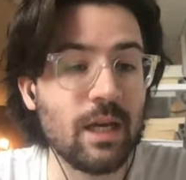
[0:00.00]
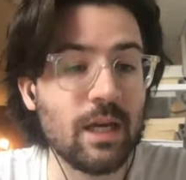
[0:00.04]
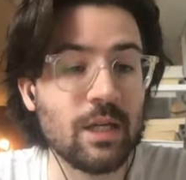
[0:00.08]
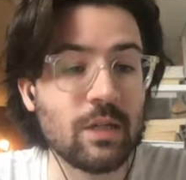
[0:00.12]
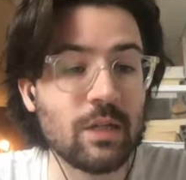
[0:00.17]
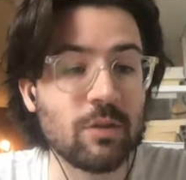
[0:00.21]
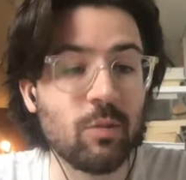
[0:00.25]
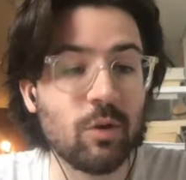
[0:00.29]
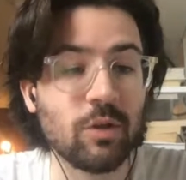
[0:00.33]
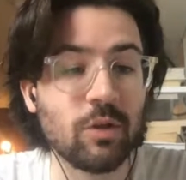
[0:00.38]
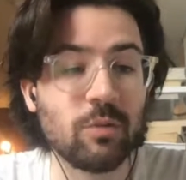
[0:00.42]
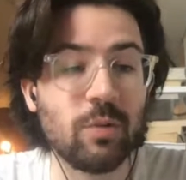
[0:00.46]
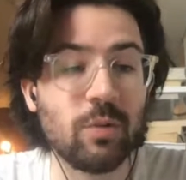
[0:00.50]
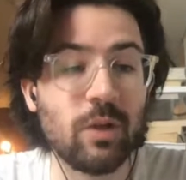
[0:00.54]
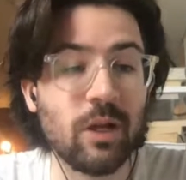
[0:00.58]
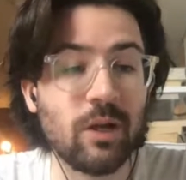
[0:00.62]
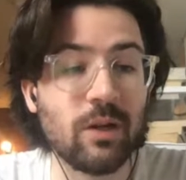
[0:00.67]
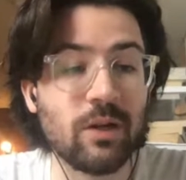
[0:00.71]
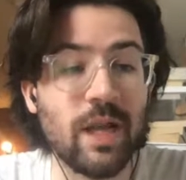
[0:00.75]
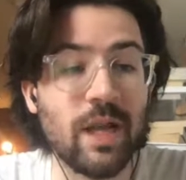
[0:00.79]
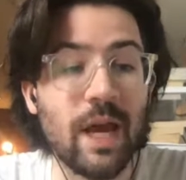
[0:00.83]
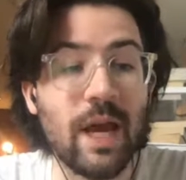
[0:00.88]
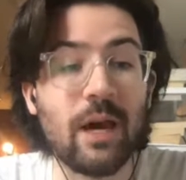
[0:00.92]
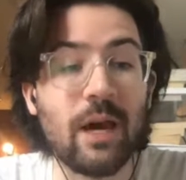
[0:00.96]
His
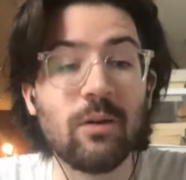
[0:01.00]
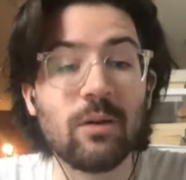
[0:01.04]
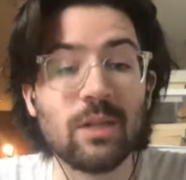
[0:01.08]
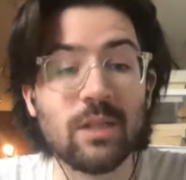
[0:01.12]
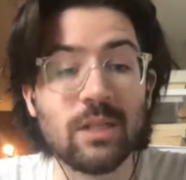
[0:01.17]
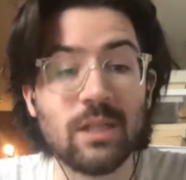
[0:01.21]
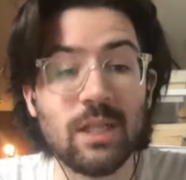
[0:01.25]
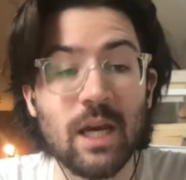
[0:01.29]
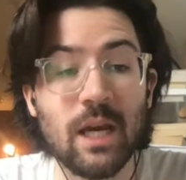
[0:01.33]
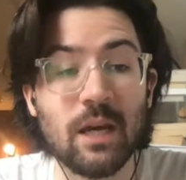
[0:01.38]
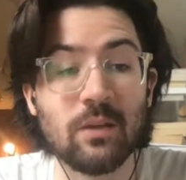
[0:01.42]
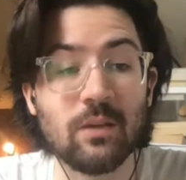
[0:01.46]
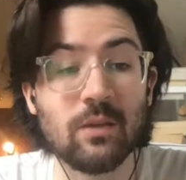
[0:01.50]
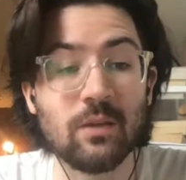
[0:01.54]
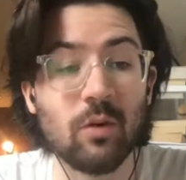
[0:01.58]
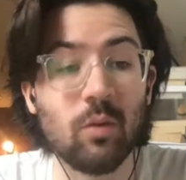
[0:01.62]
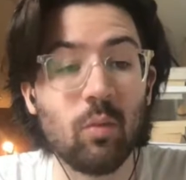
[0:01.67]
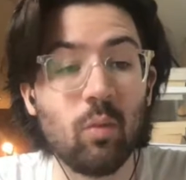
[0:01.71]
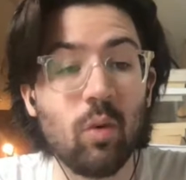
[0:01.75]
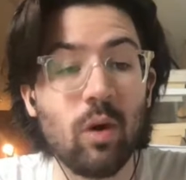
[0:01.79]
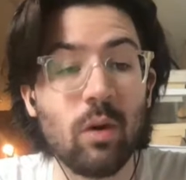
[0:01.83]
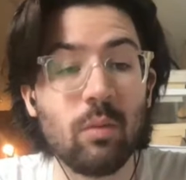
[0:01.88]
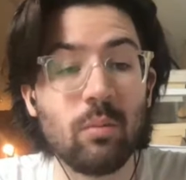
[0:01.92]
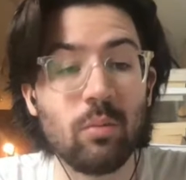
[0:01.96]
multiplier now is down to
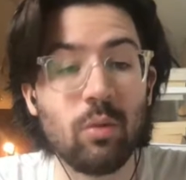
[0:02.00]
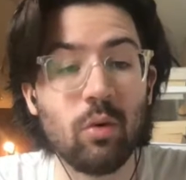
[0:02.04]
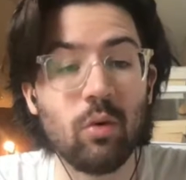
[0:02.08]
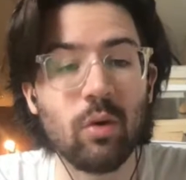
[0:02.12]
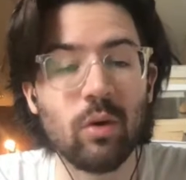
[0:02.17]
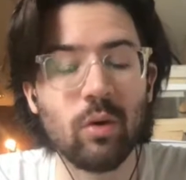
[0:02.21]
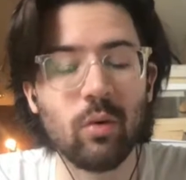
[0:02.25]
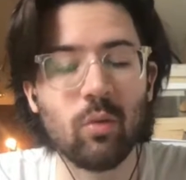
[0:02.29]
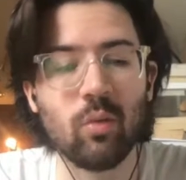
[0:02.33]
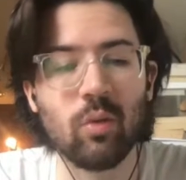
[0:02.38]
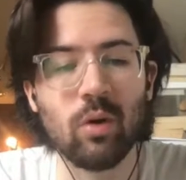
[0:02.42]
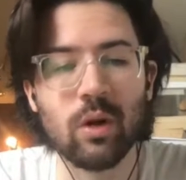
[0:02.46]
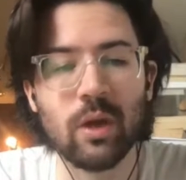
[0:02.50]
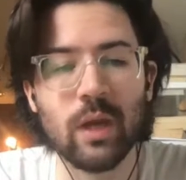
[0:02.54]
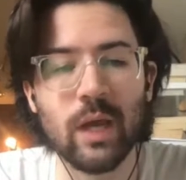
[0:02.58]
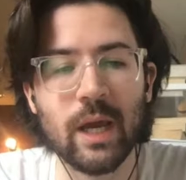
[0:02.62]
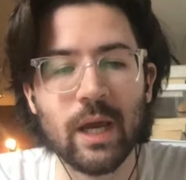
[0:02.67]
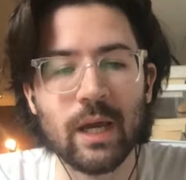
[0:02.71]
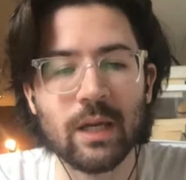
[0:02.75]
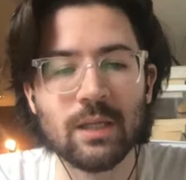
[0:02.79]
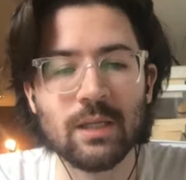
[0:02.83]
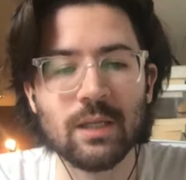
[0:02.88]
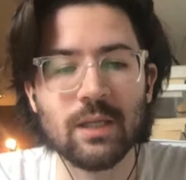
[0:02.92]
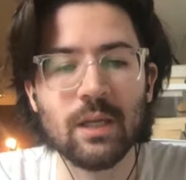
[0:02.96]

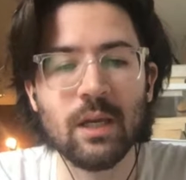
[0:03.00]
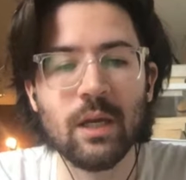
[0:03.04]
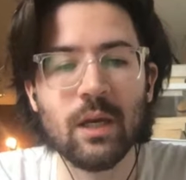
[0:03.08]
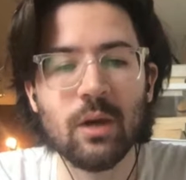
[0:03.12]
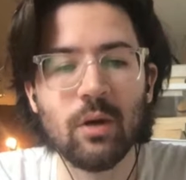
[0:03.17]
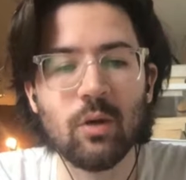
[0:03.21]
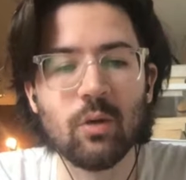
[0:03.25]
1.1x,